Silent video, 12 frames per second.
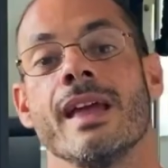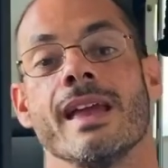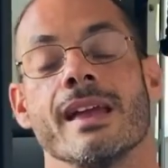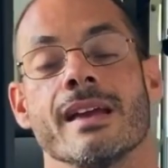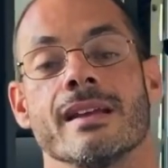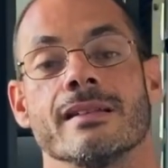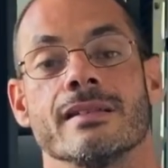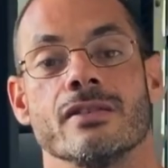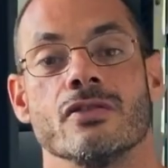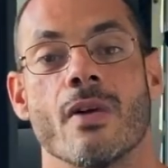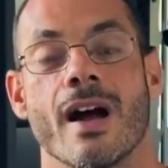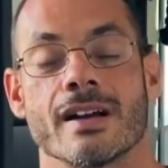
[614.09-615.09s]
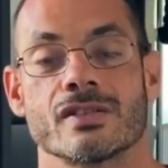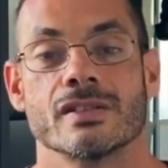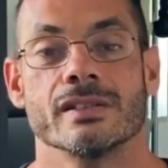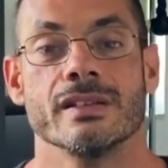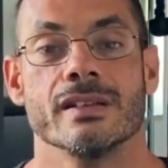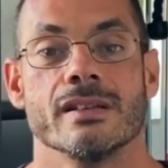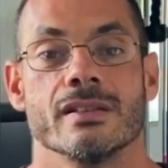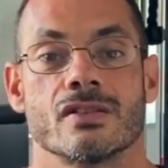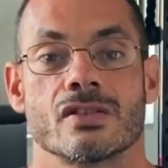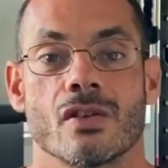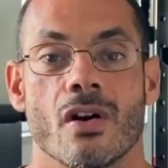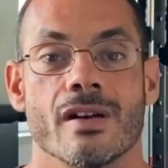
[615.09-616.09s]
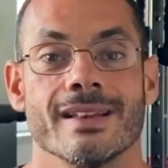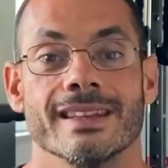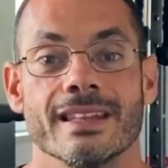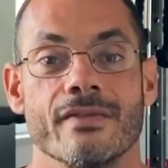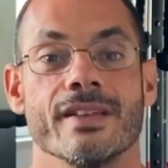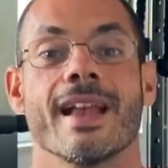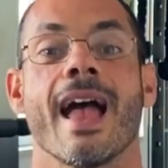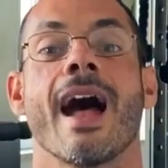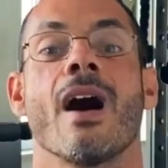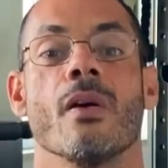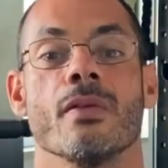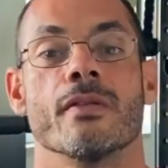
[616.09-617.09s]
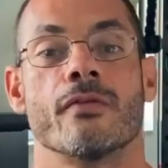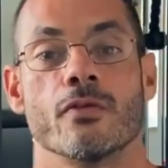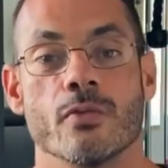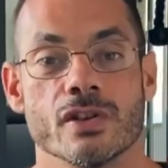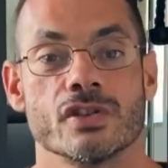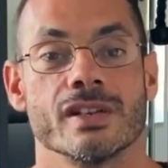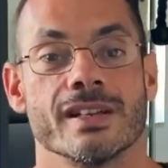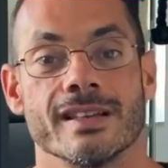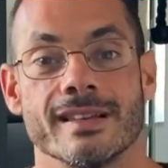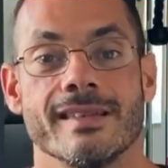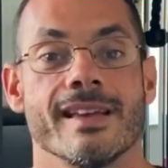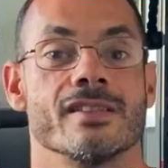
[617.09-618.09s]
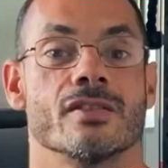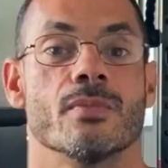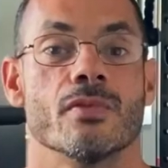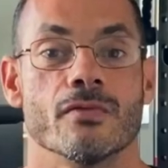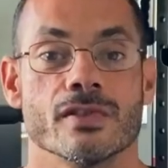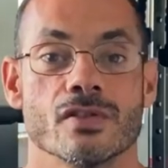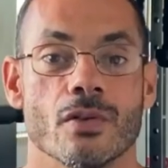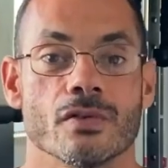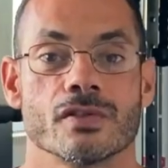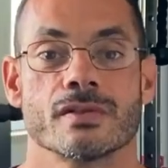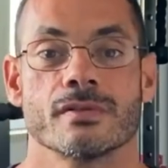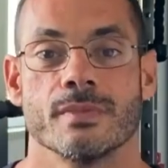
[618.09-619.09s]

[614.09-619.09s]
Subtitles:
and you actually start living out the fruition and the tangible results,